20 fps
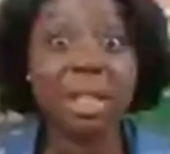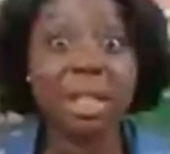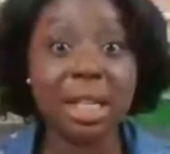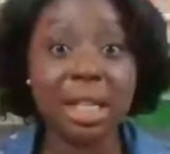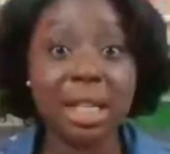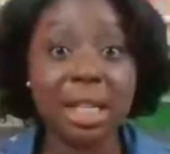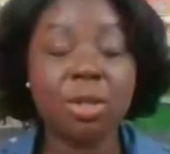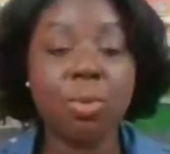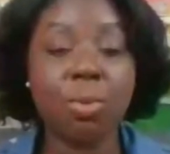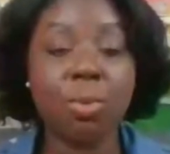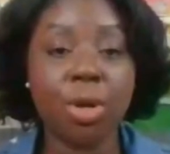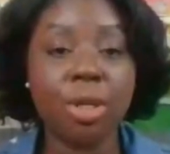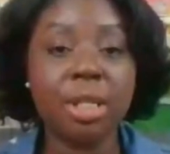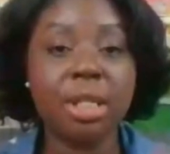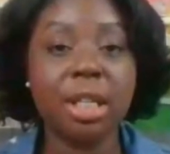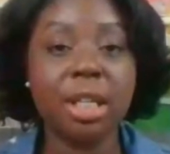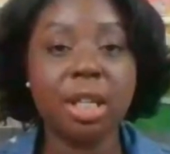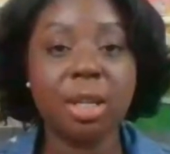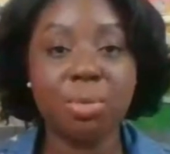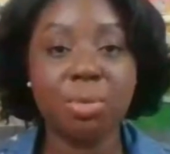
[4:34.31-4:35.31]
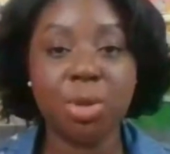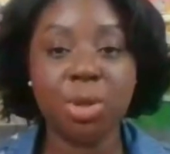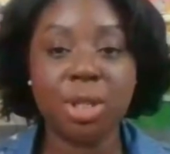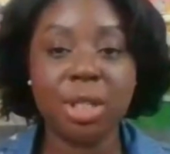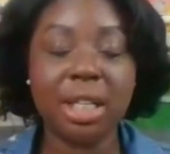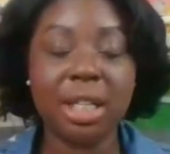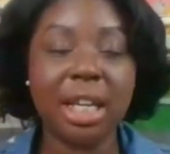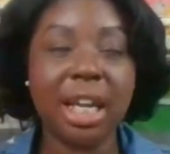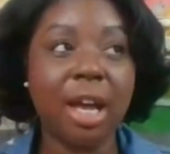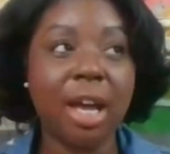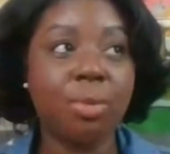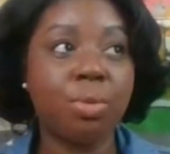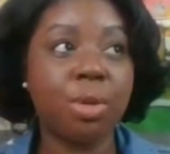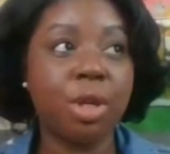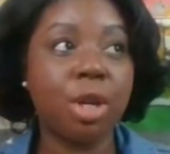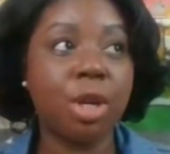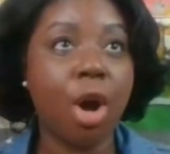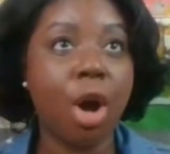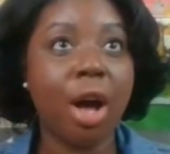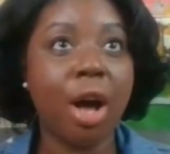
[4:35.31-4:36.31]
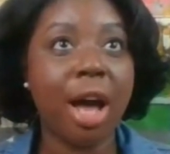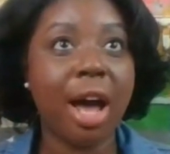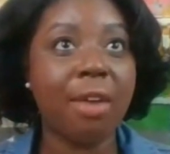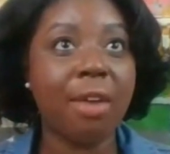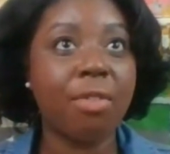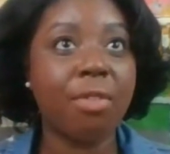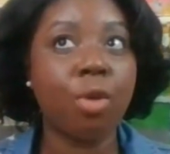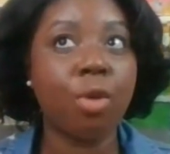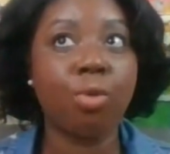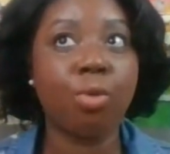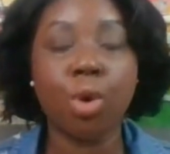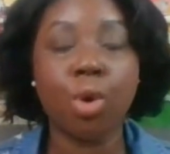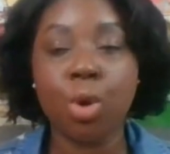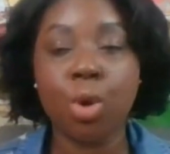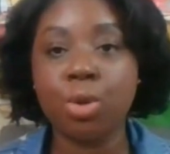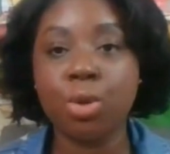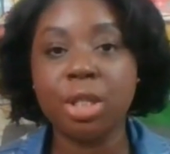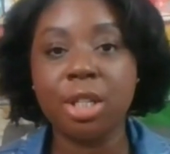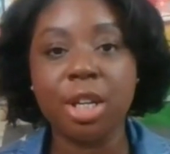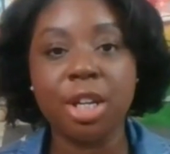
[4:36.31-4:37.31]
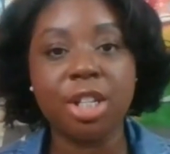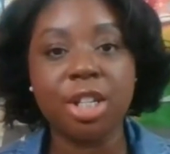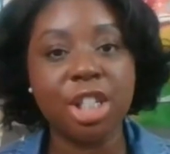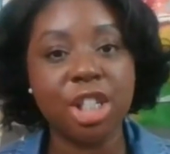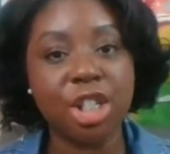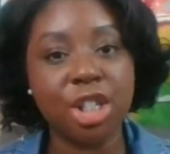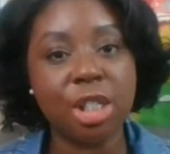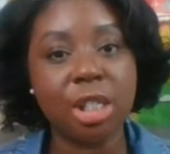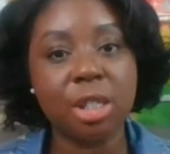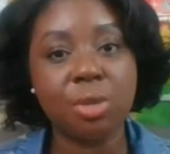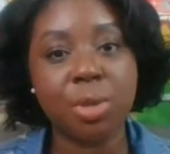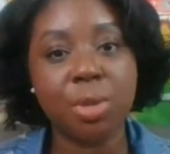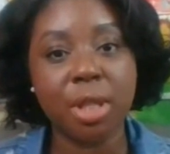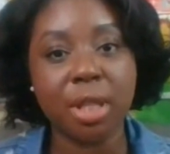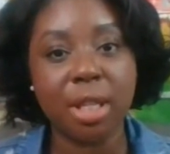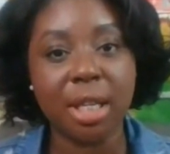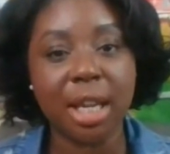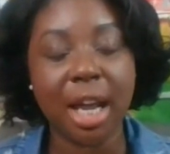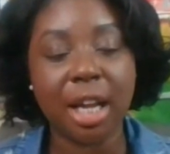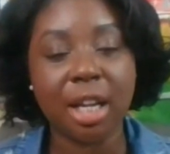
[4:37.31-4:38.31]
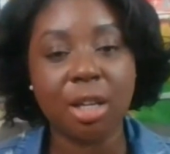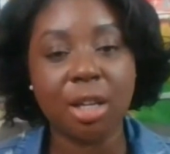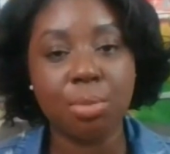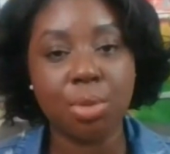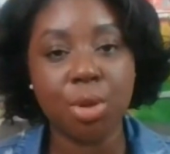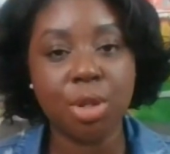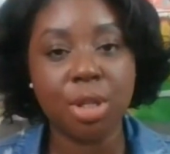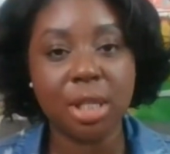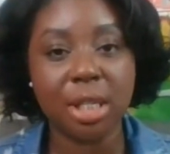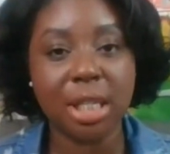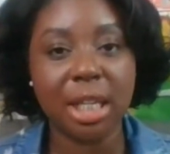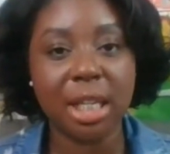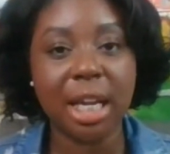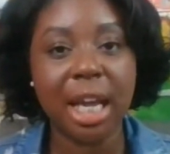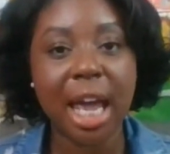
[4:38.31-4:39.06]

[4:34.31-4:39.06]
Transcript: is. The world is a community, and we all have our roles and our niches within that community.